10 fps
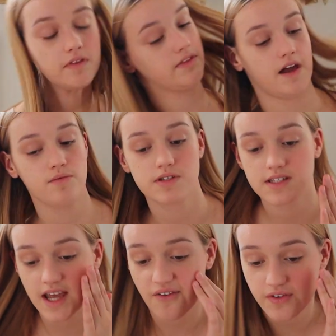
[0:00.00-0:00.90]
That was
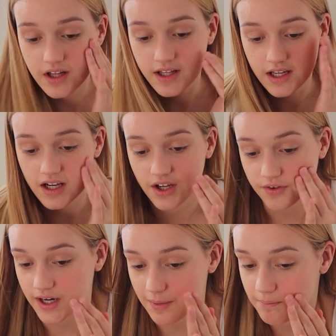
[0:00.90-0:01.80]
definitely enough,
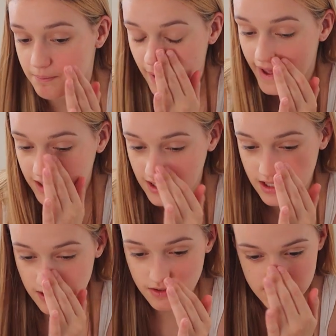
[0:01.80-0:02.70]
and I barely
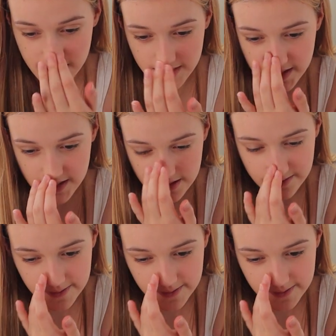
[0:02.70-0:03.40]
used any.